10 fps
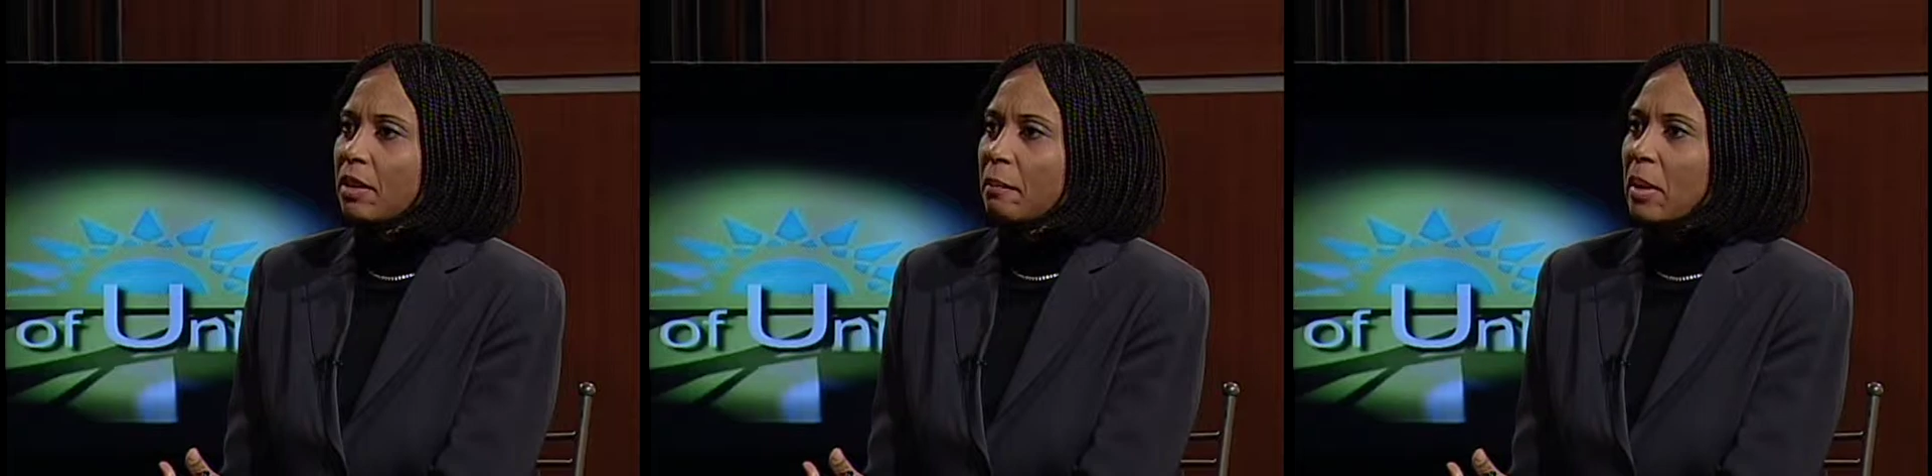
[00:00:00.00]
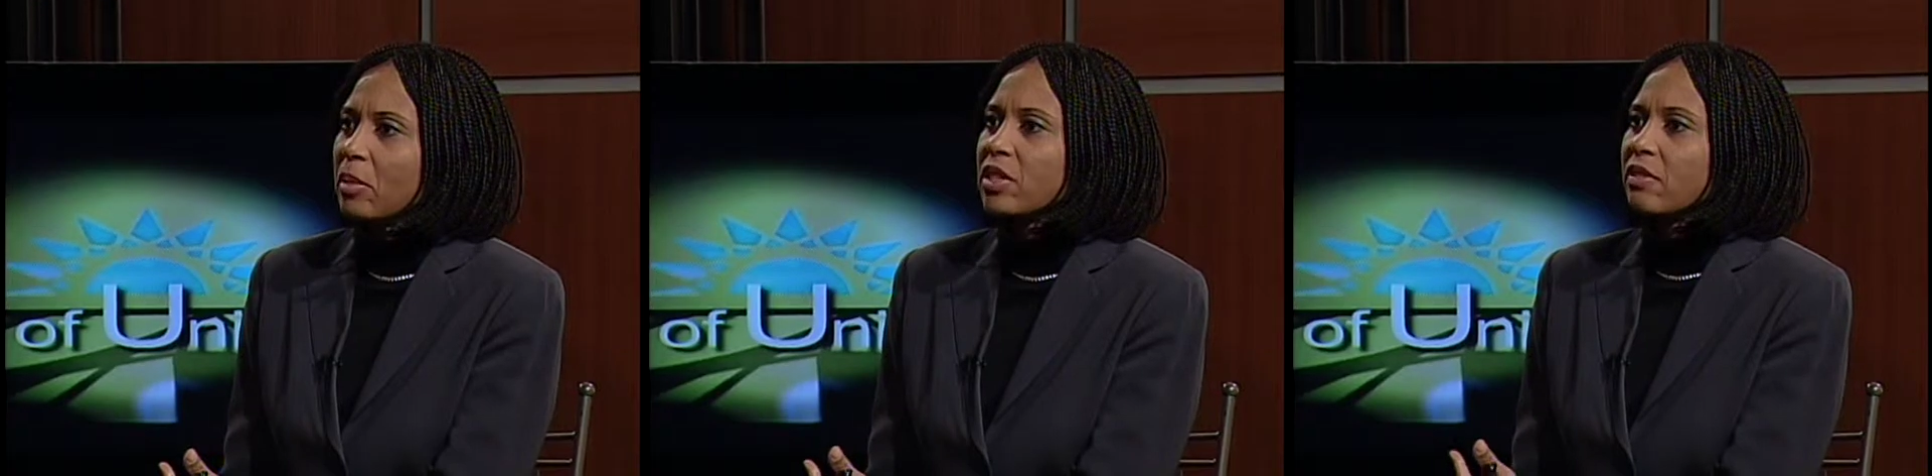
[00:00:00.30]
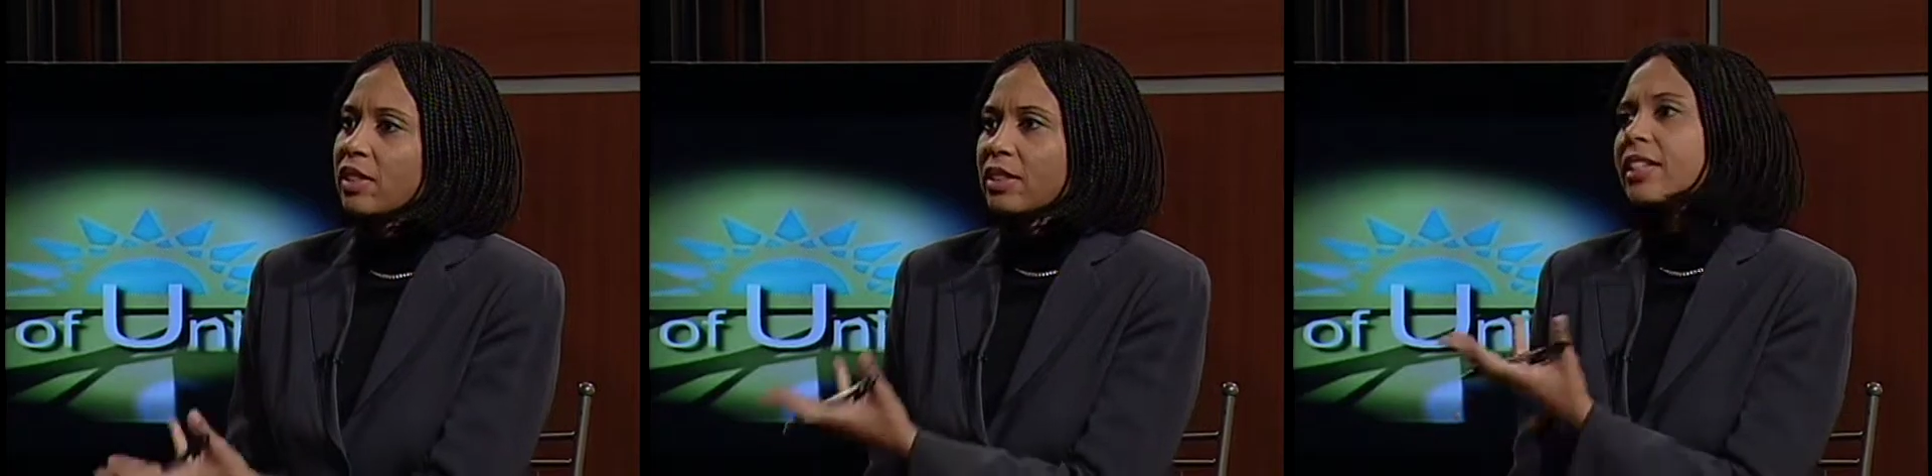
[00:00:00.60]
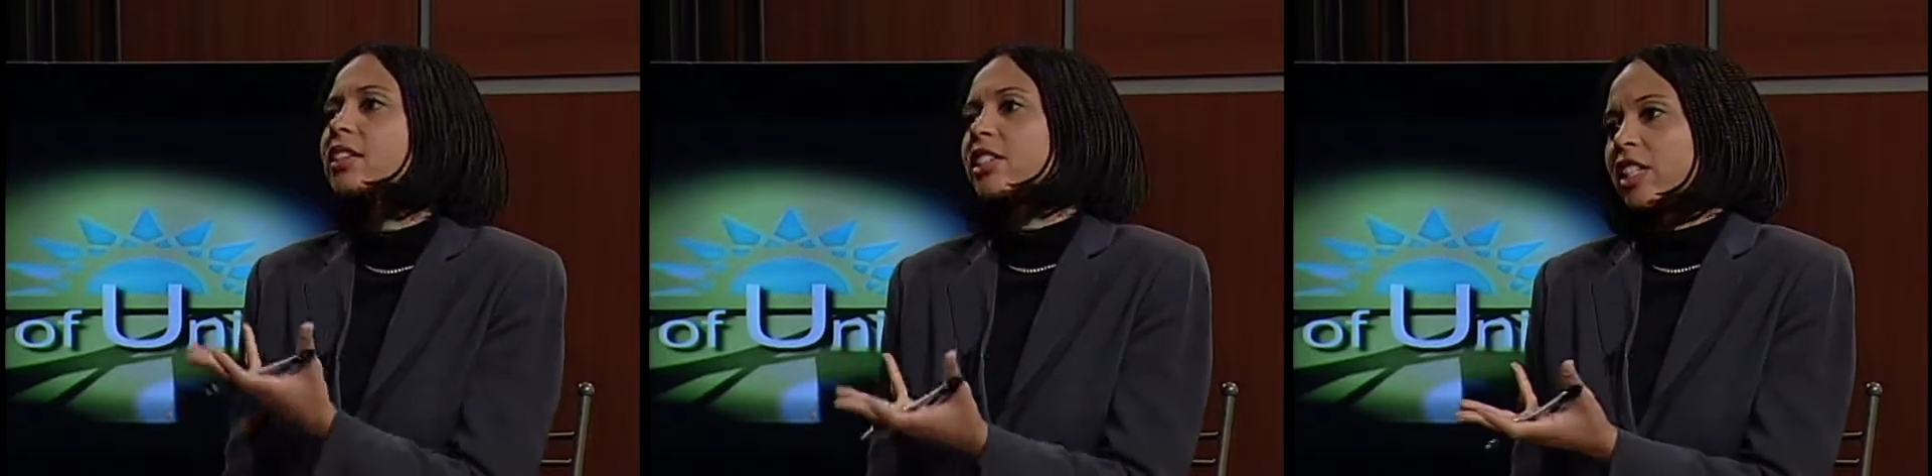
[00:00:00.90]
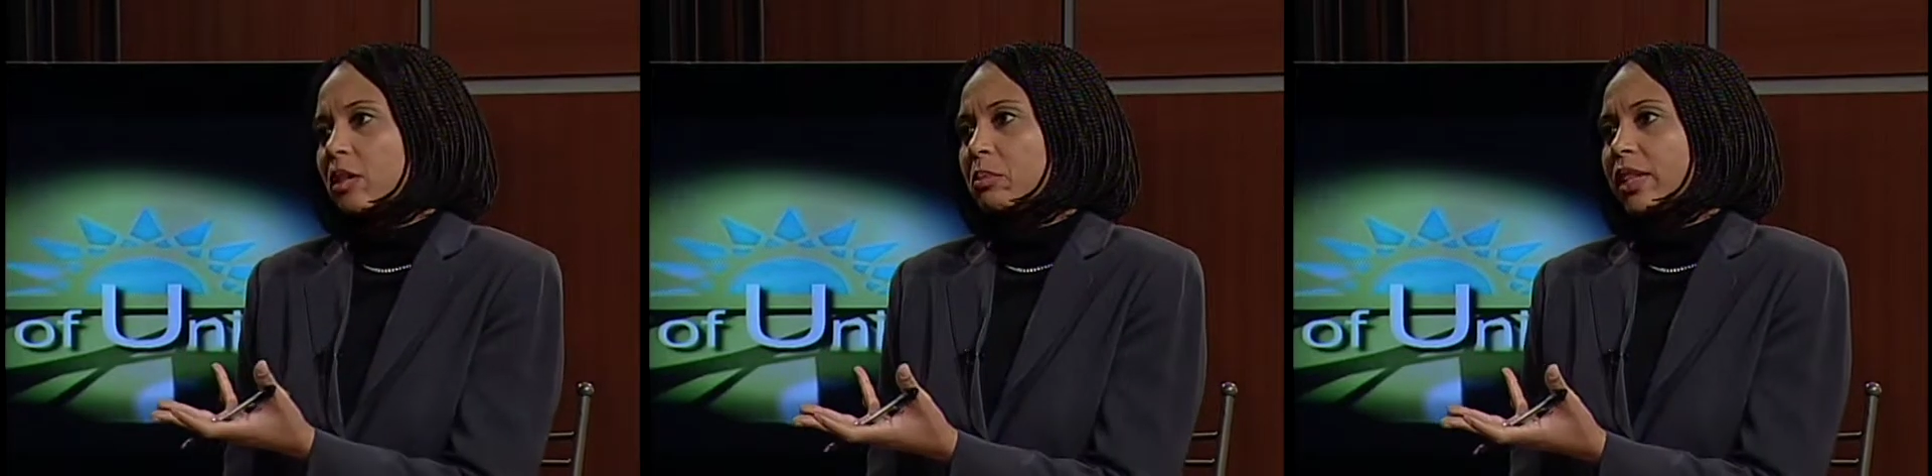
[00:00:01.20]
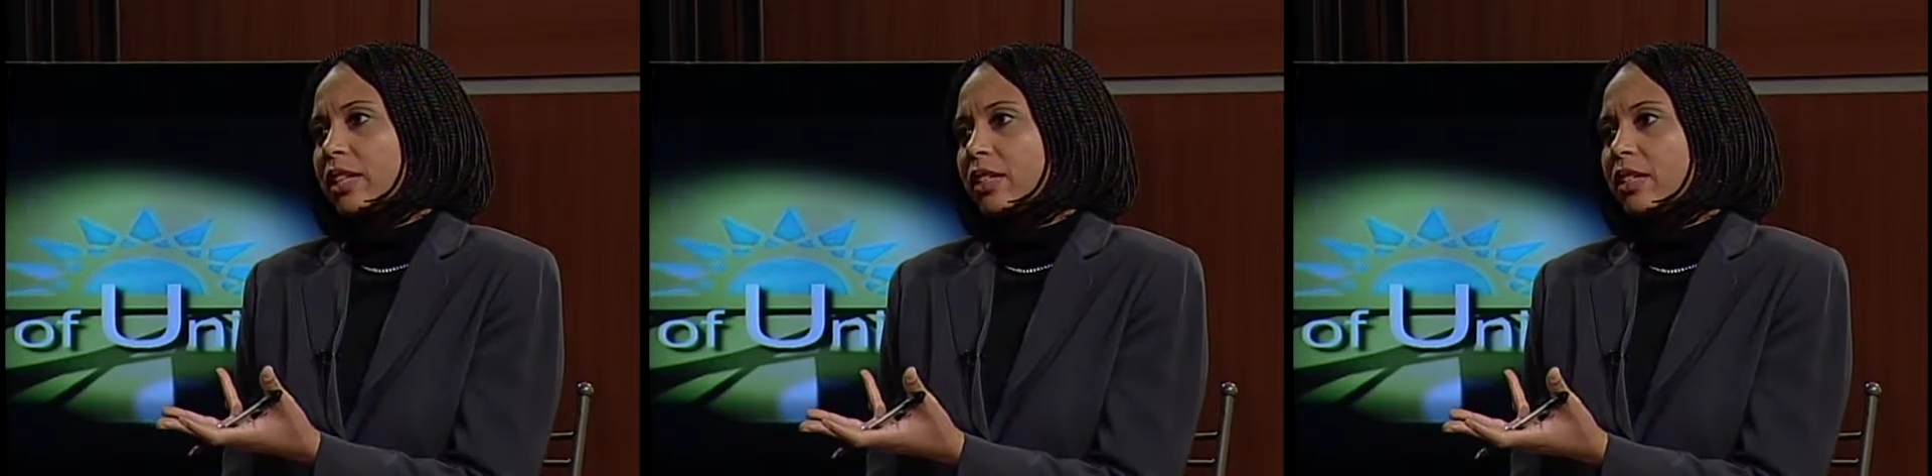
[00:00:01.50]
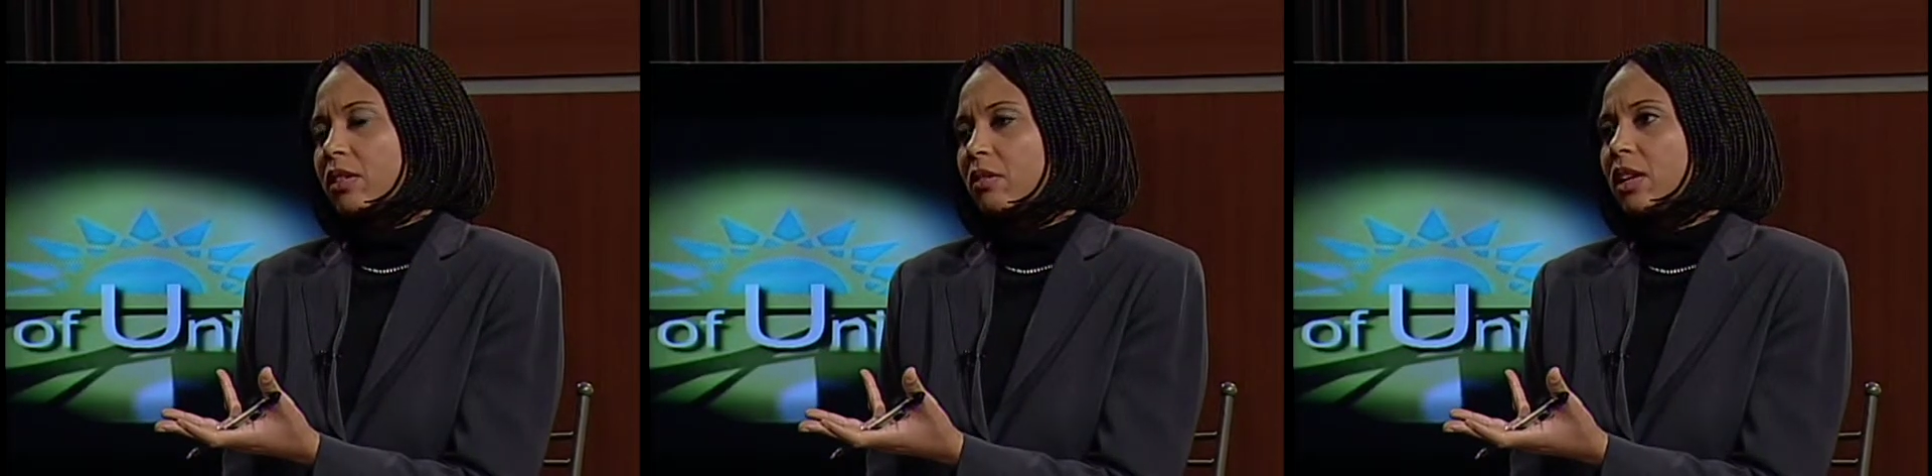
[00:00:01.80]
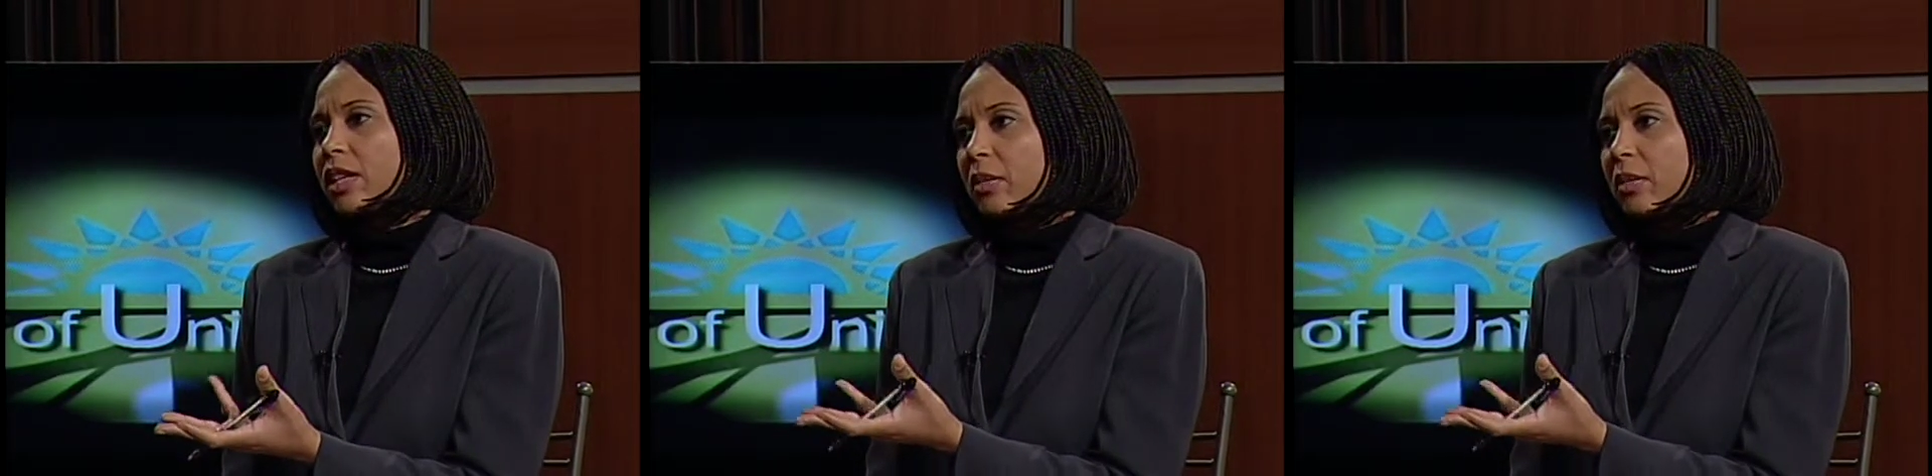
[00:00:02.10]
members of the leadership in Iran,